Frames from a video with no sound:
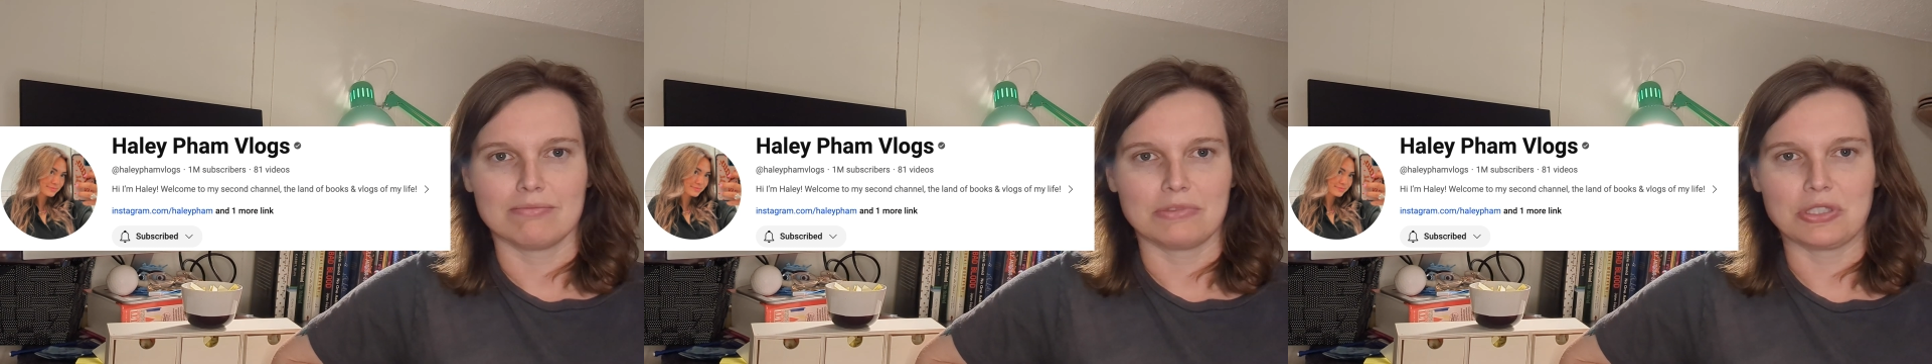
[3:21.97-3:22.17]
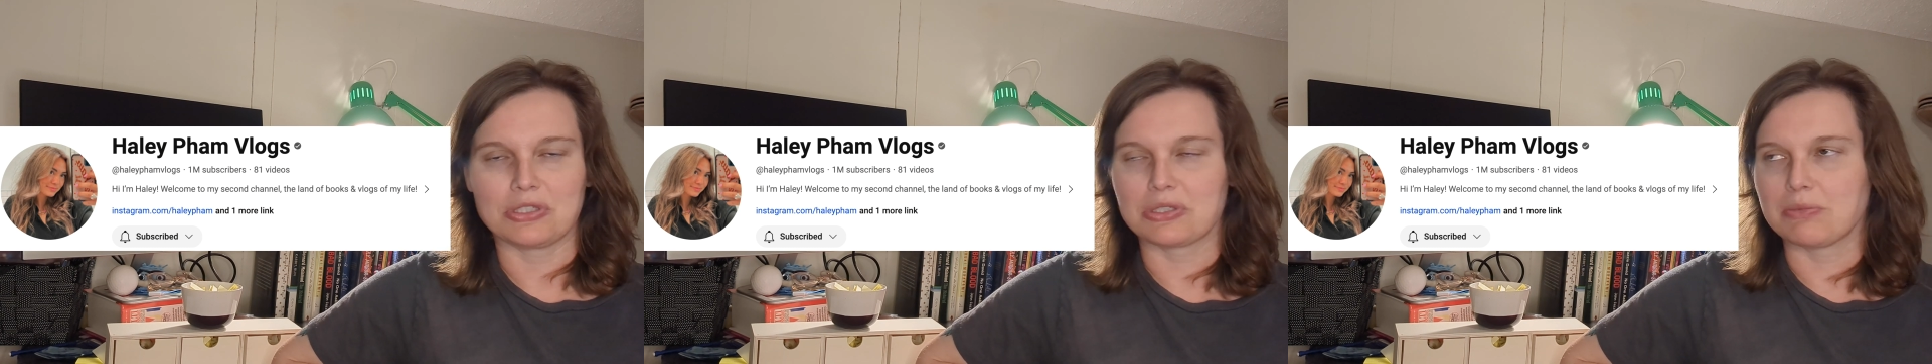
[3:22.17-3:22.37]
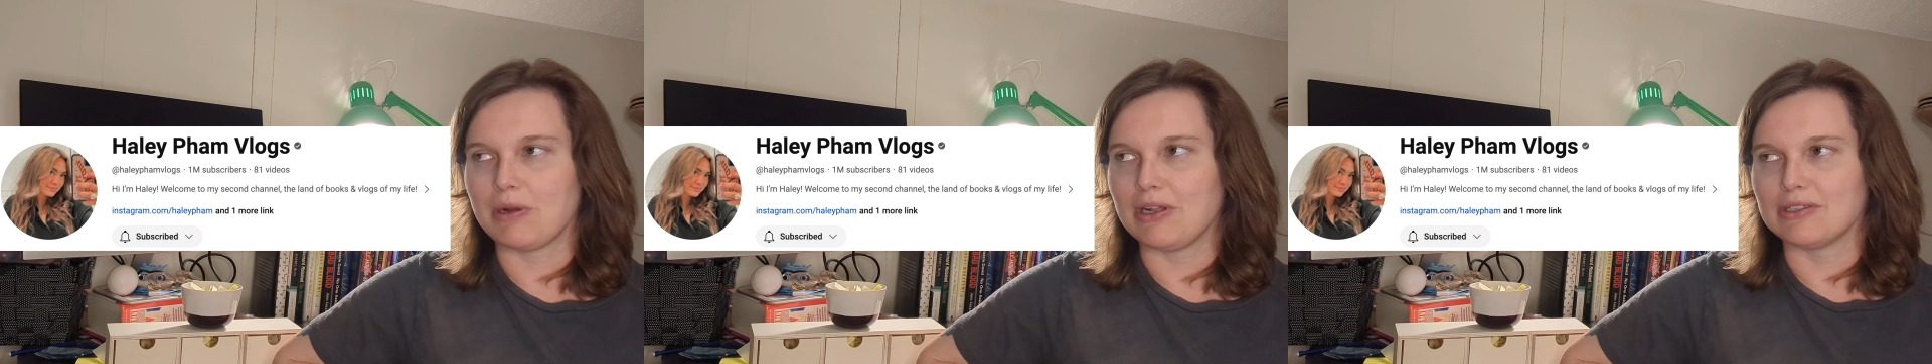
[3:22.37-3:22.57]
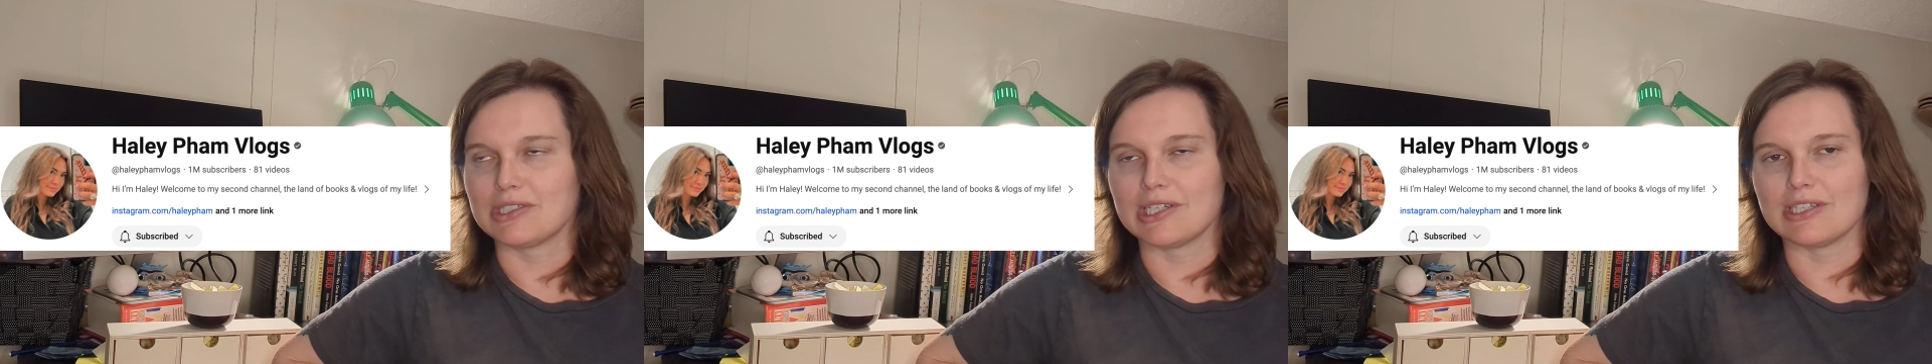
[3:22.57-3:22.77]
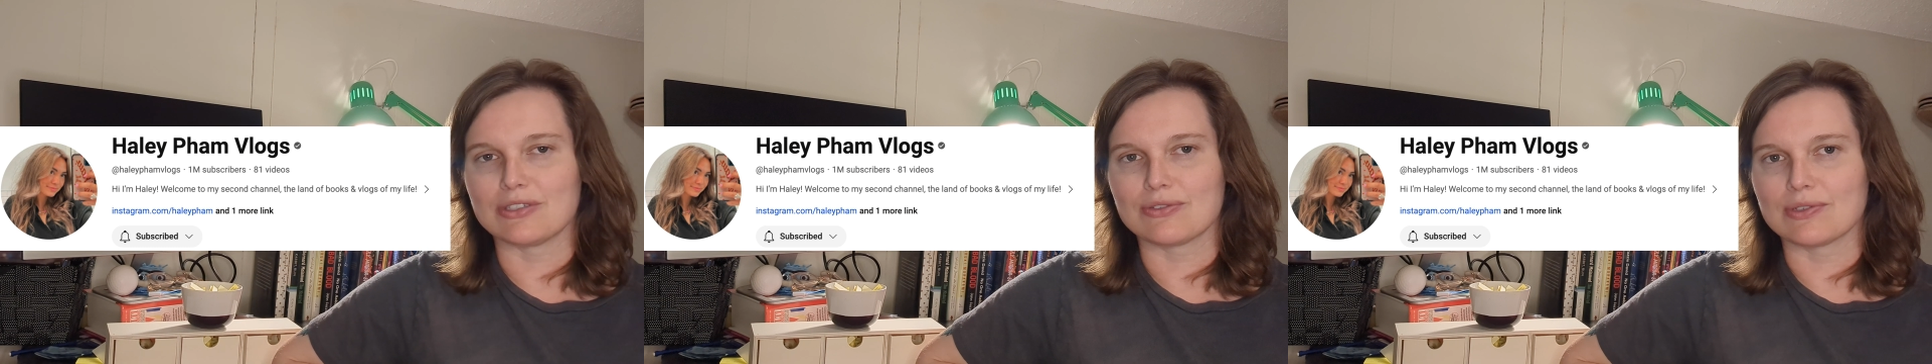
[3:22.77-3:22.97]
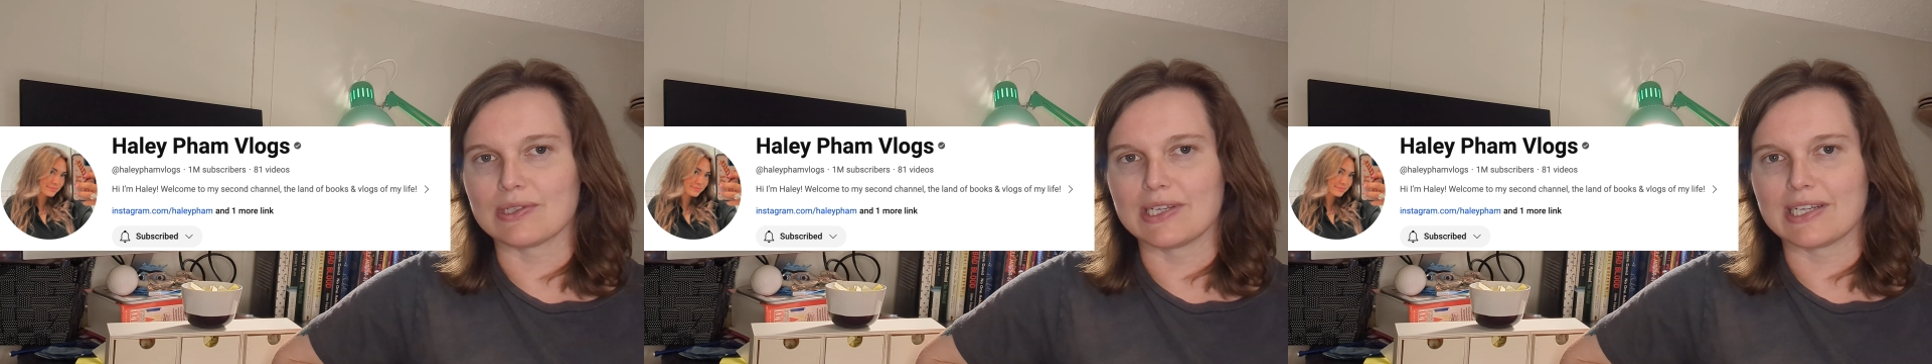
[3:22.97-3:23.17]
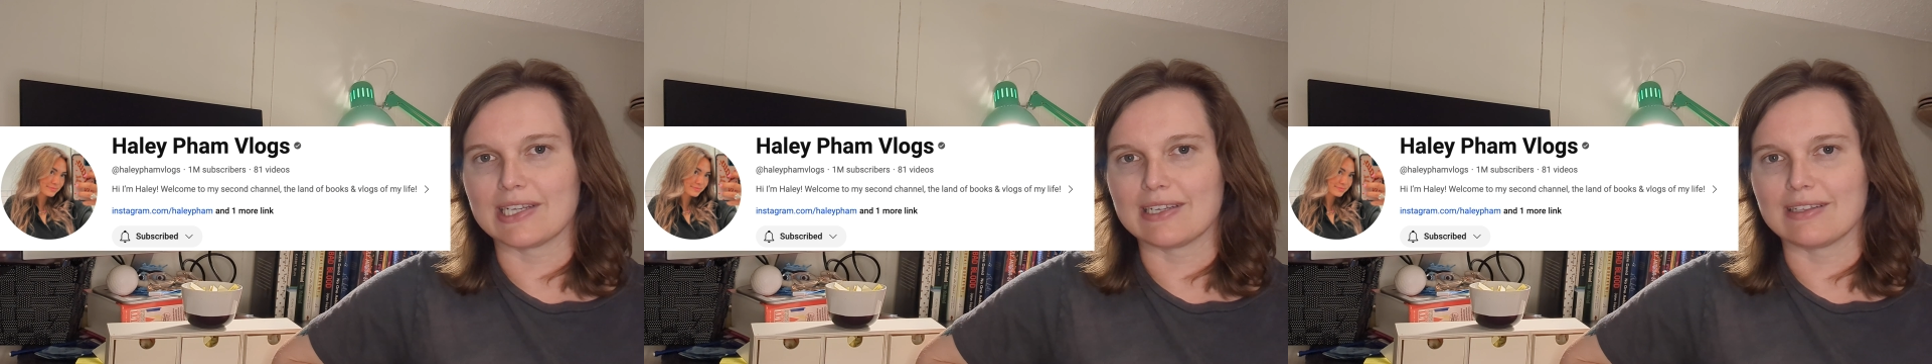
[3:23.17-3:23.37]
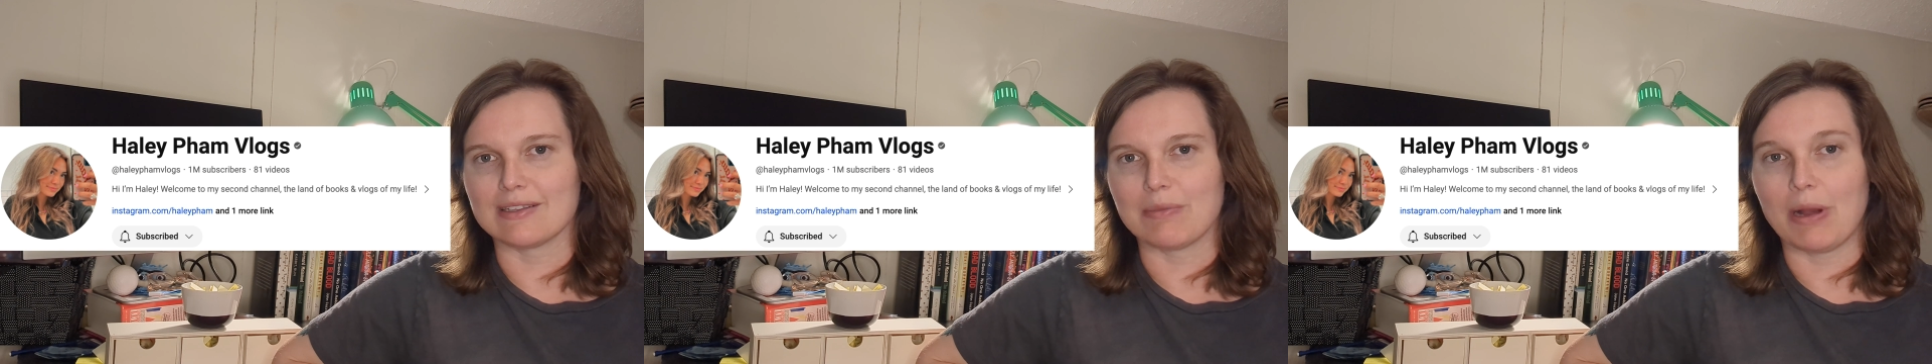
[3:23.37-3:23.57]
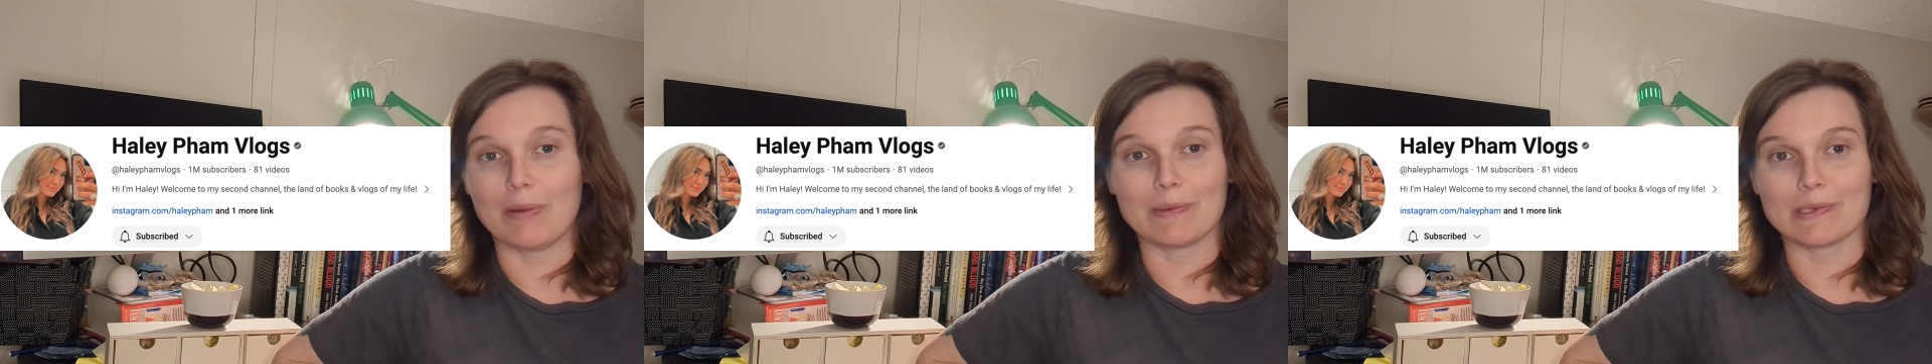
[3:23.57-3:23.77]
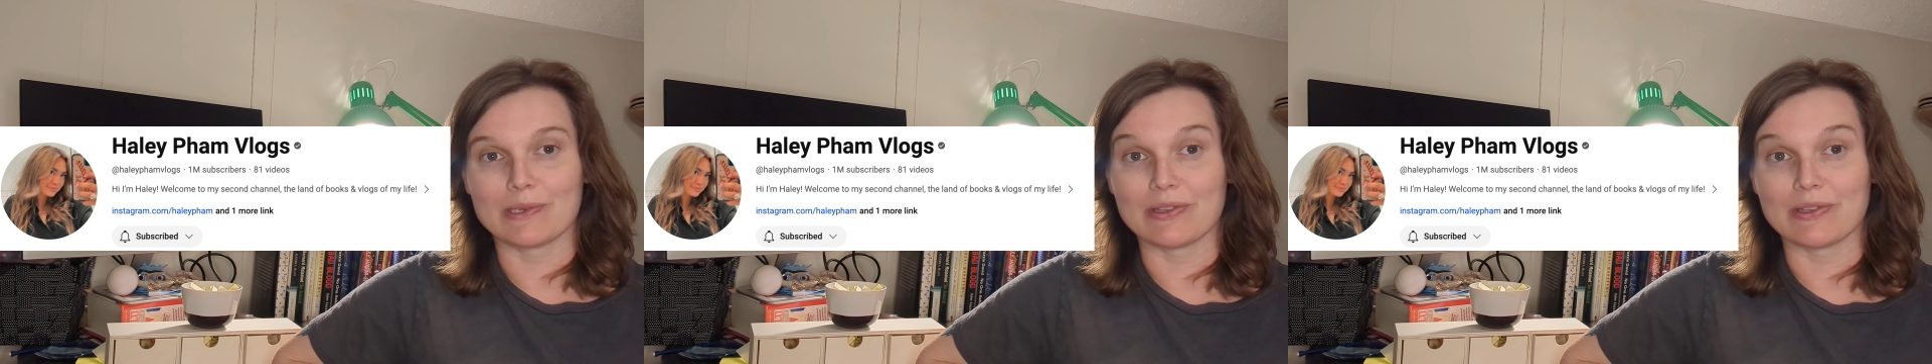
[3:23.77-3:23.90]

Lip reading: She doesn't apologize for liking the popular